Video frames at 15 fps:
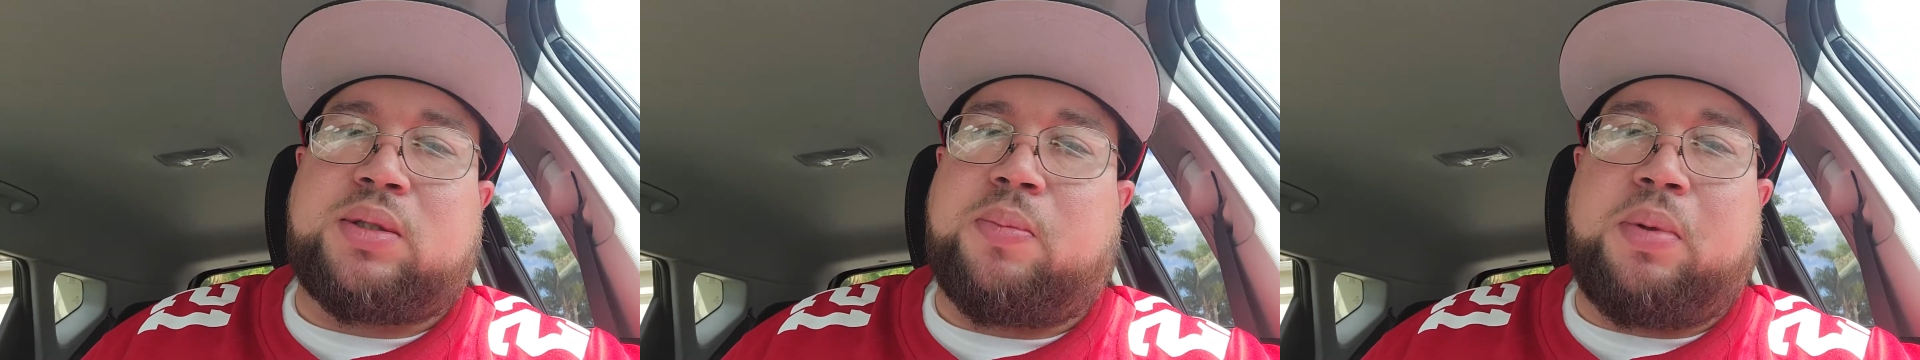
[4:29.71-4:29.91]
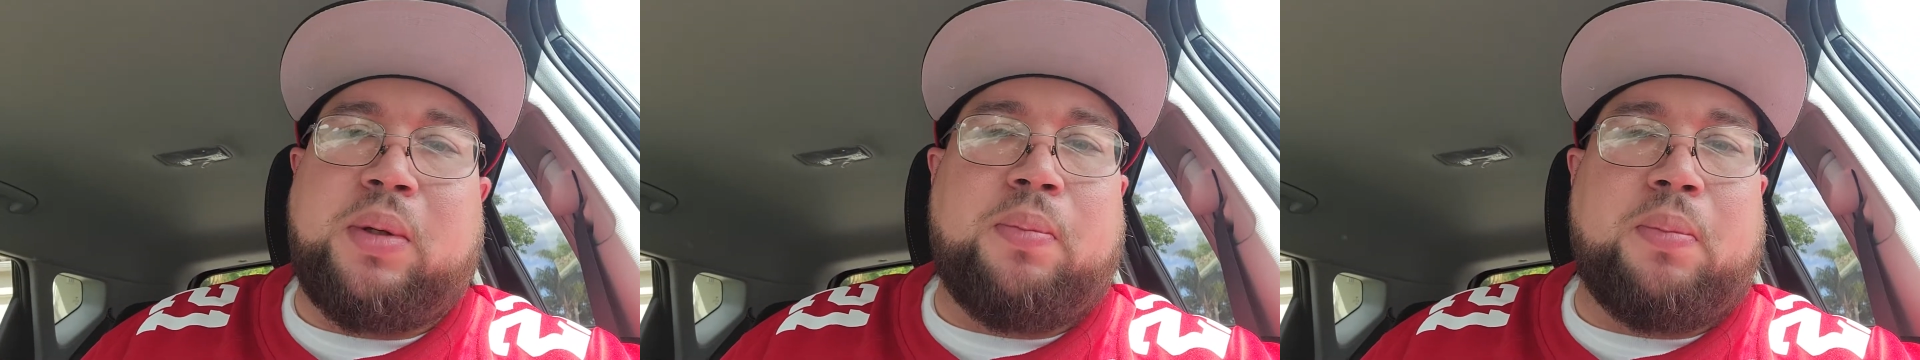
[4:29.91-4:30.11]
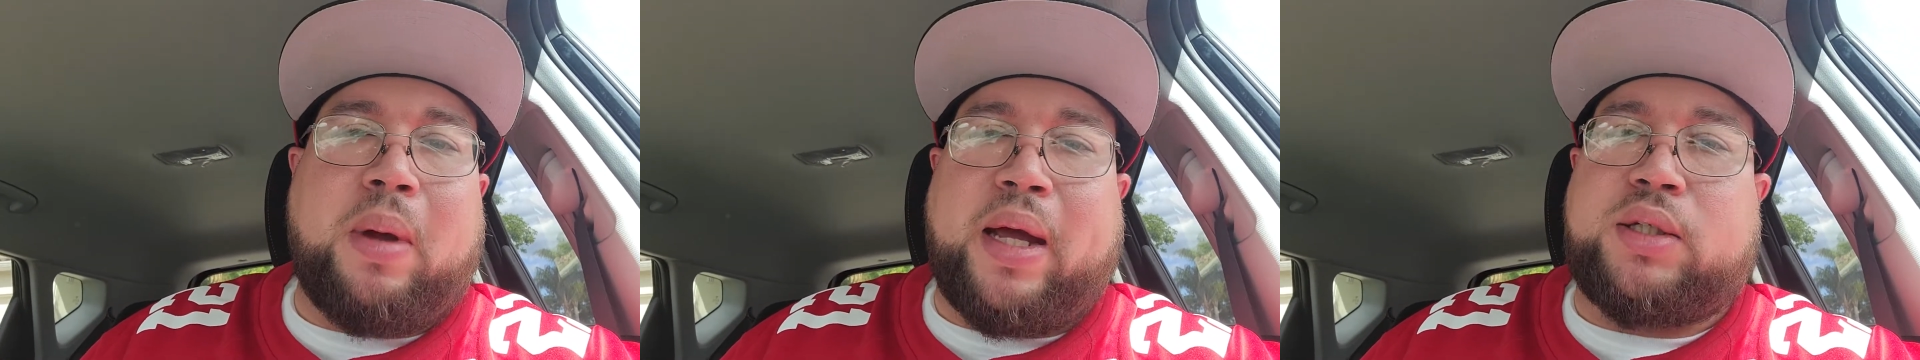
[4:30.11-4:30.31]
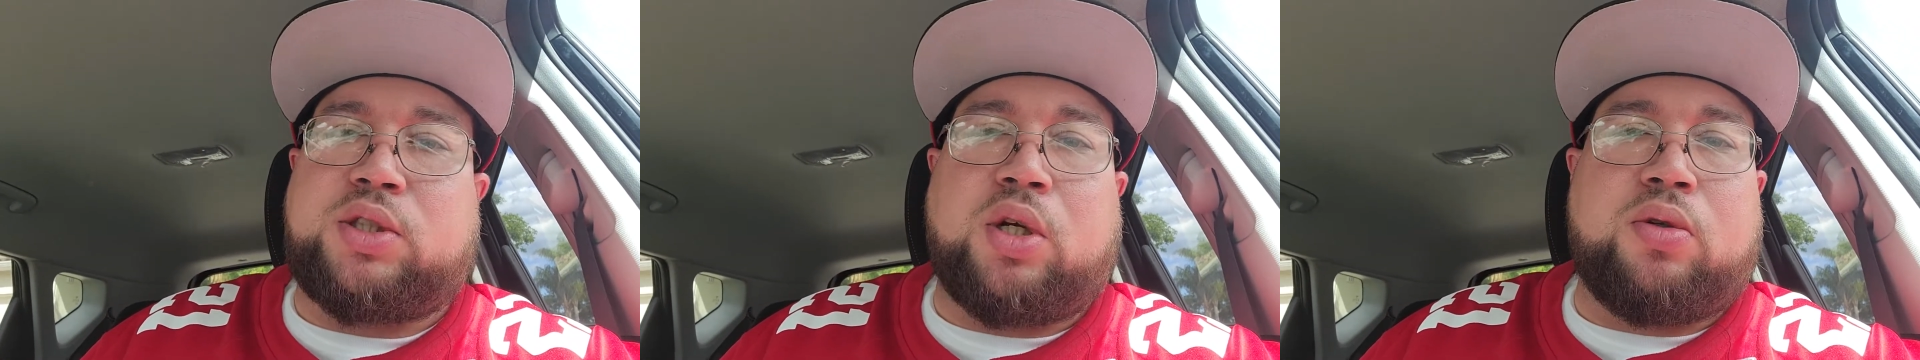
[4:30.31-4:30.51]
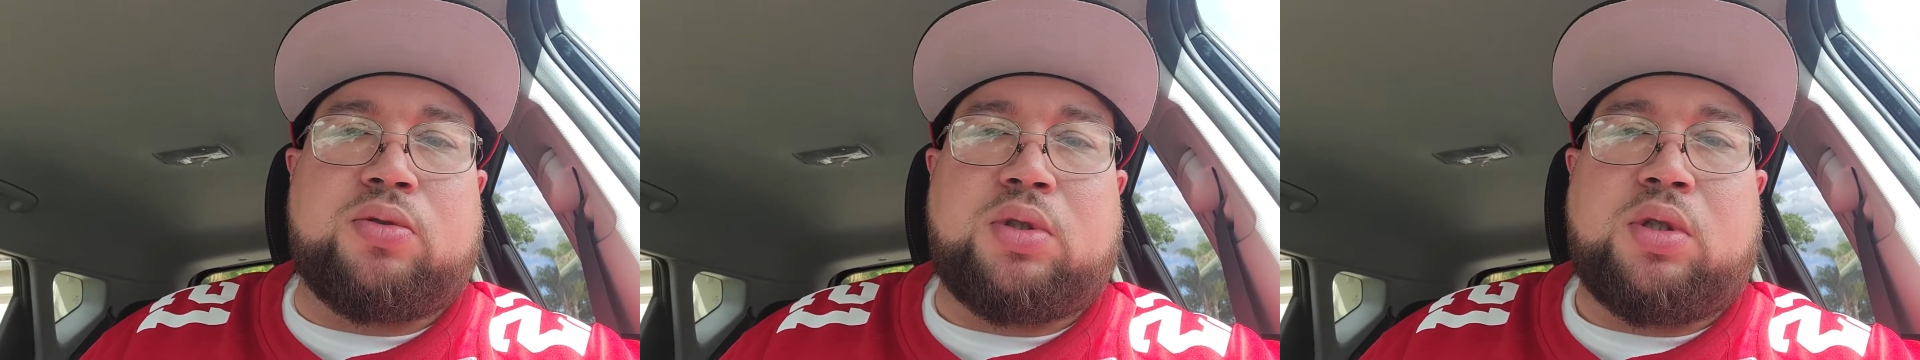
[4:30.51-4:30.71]
to be Mac
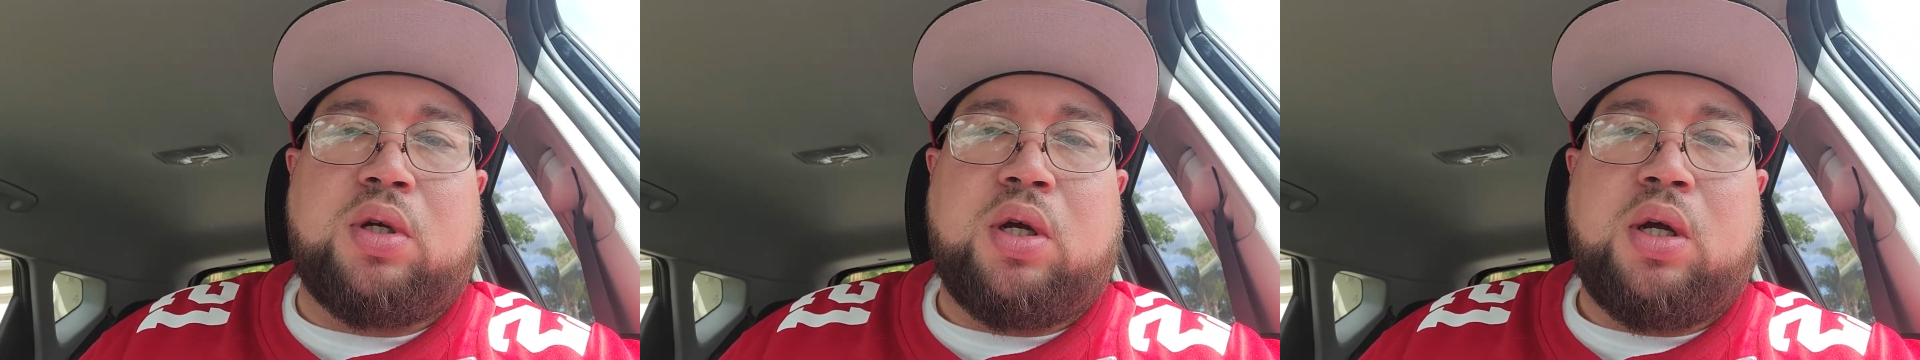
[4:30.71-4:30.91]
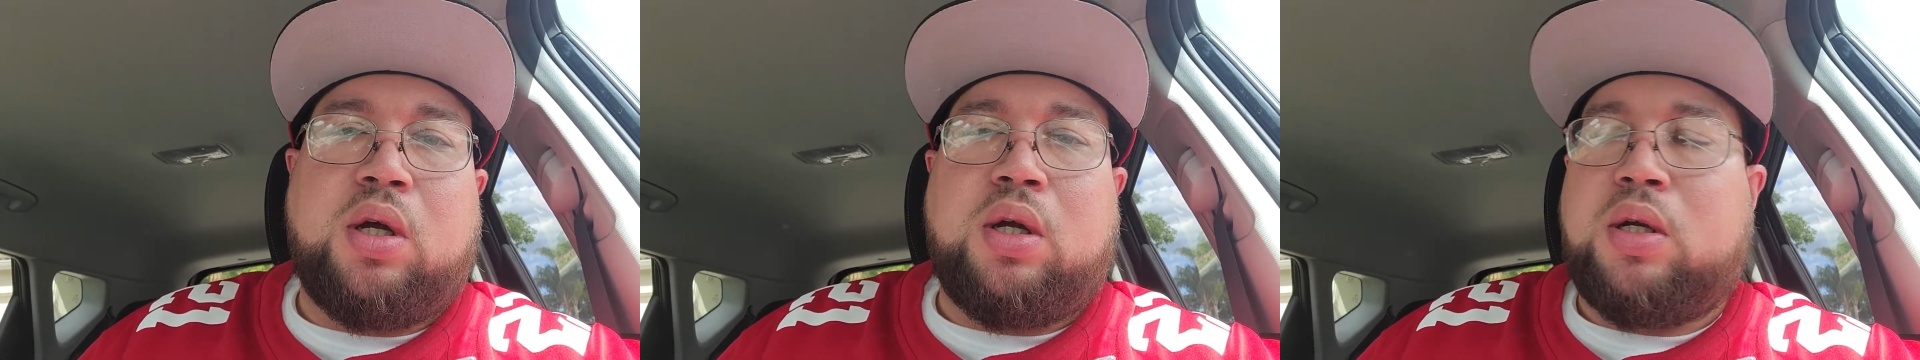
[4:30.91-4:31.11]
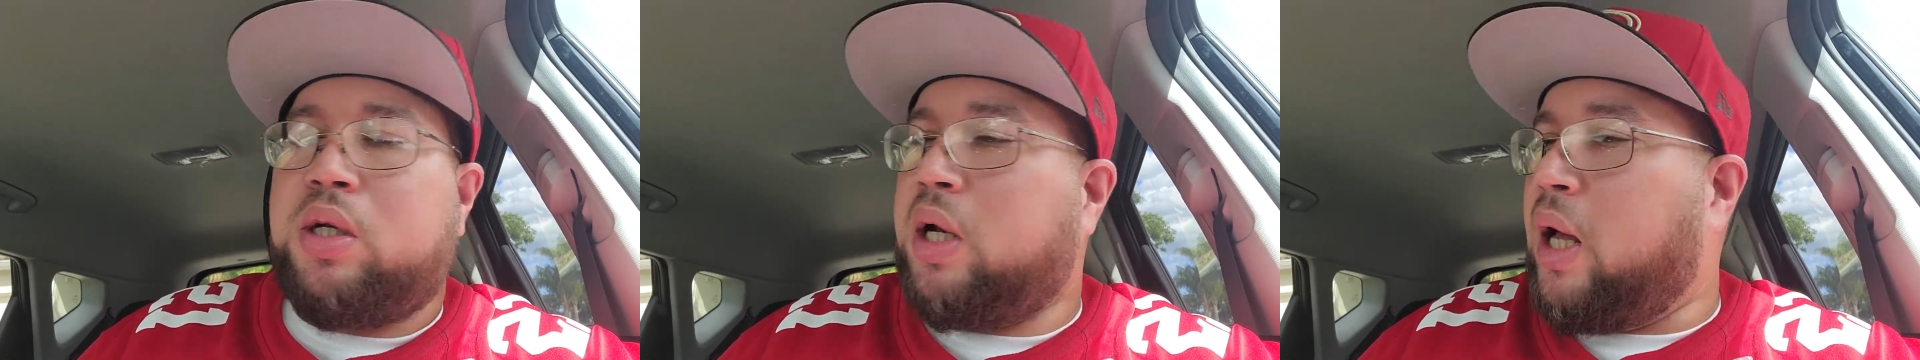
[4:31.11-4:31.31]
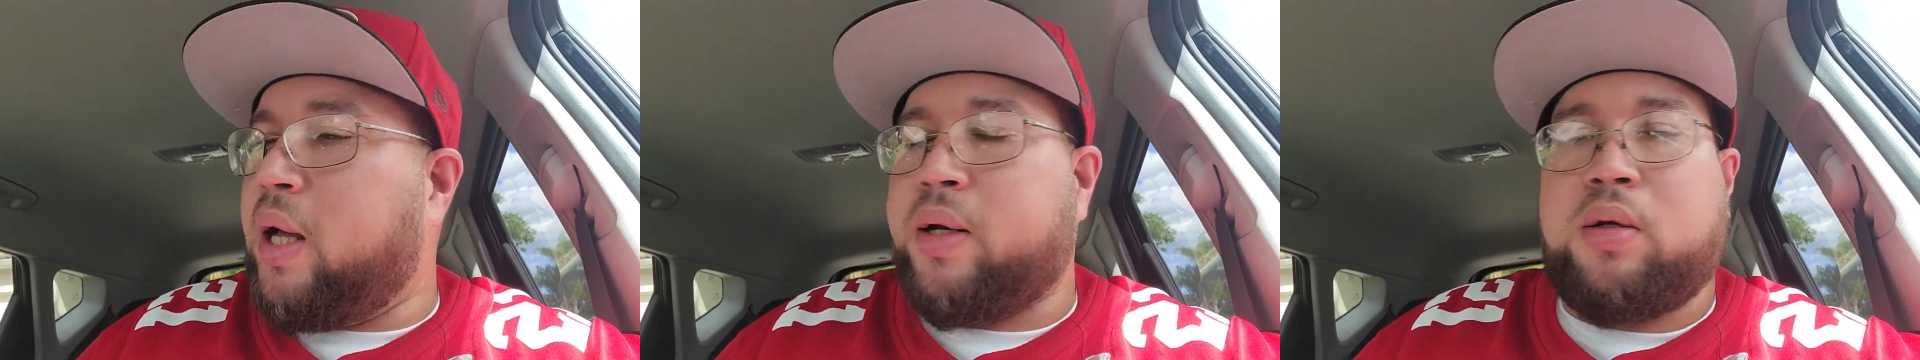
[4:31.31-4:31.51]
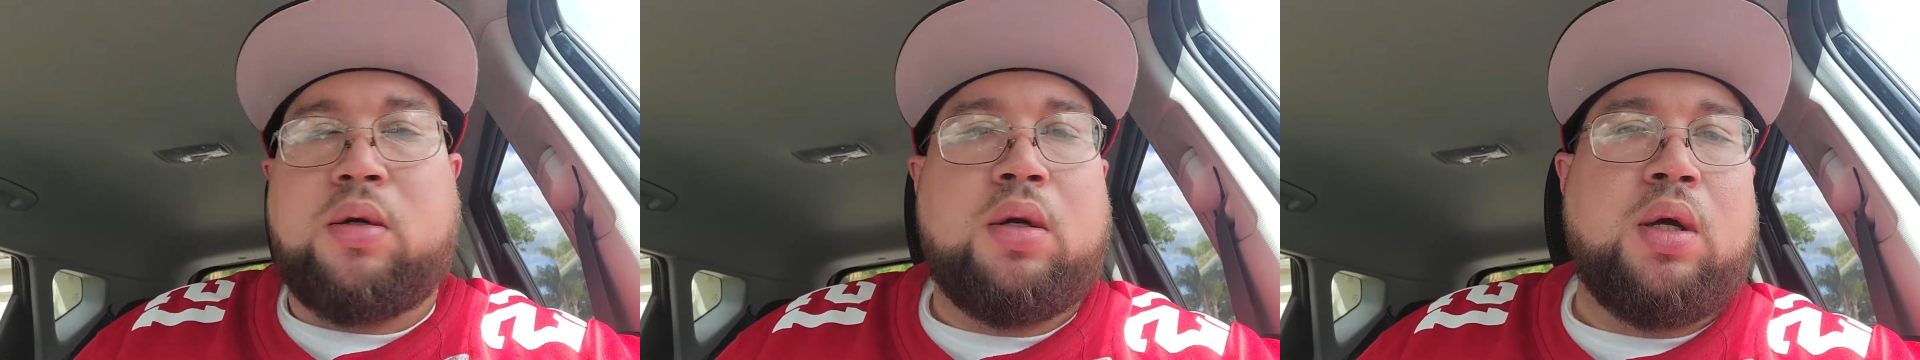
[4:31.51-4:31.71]
Jones.
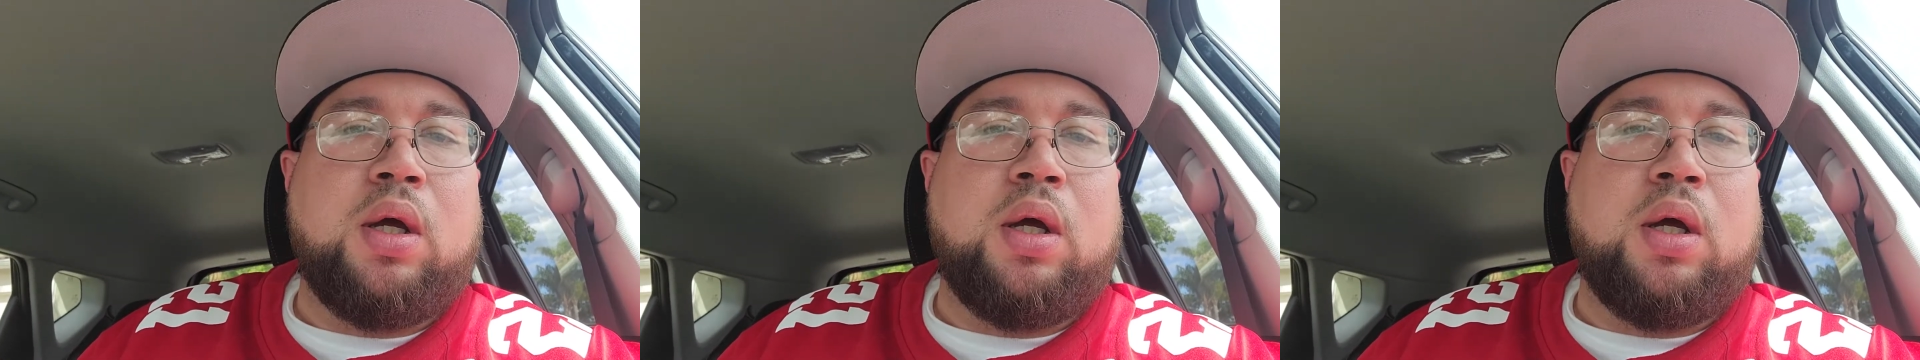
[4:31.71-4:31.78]
None.